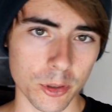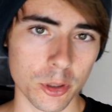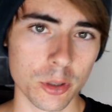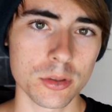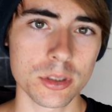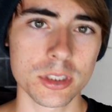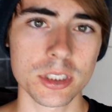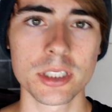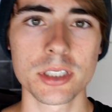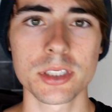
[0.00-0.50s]

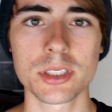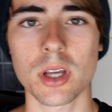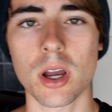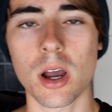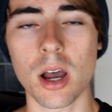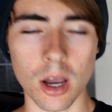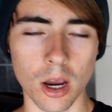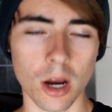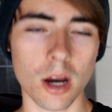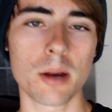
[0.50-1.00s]

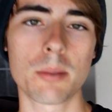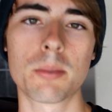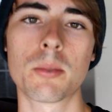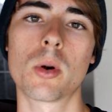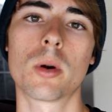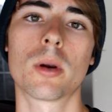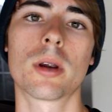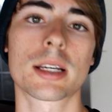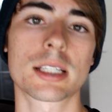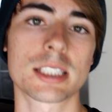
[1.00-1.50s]
cruisers are
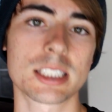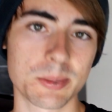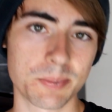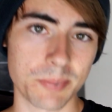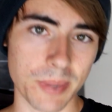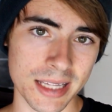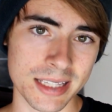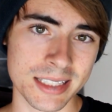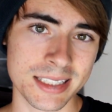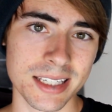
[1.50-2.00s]
more
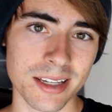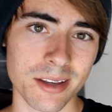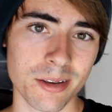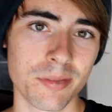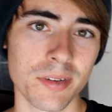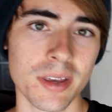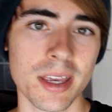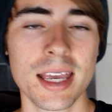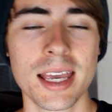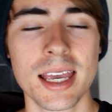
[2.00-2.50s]

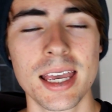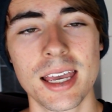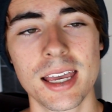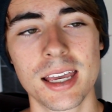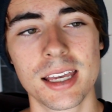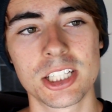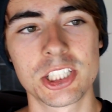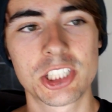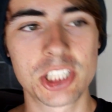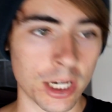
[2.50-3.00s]
expensive,
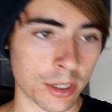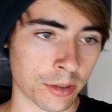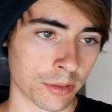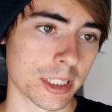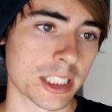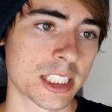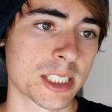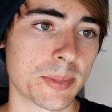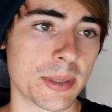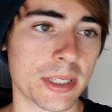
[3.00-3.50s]

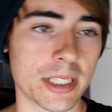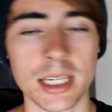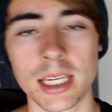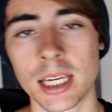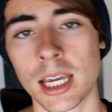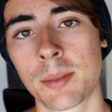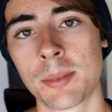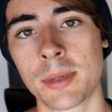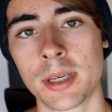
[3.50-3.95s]
generally speaking.